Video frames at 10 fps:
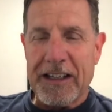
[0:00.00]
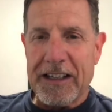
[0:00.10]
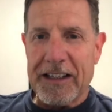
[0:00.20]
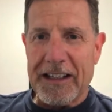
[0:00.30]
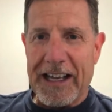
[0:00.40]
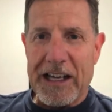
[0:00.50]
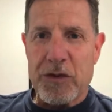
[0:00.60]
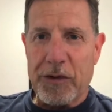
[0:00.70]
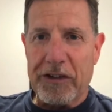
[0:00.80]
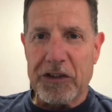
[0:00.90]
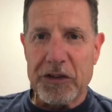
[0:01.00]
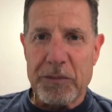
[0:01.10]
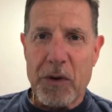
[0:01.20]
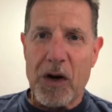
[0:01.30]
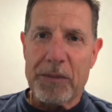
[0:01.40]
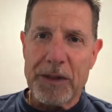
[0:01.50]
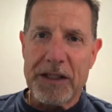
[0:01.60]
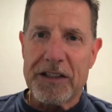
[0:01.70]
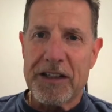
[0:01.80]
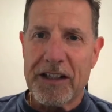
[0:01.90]
in the actuarial
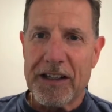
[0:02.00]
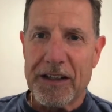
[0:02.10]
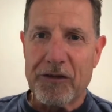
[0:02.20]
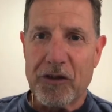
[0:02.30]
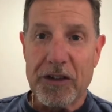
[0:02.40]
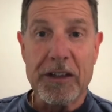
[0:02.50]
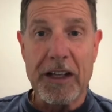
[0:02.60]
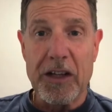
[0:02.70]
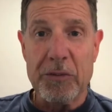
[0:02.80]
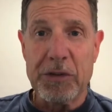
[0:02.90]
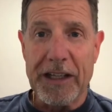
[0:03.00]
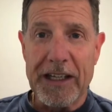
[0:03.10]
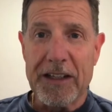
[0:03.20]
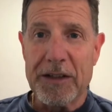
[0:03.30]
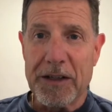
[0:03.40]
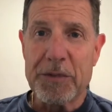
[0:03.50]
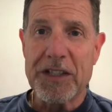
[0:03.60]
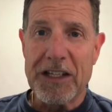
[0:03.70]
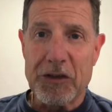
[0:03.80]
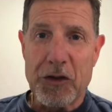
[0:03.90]
department for a health plan in
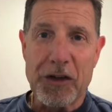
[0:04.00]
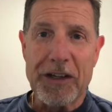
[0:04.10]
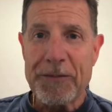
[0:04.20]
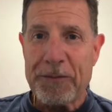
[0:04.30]
upstate New York.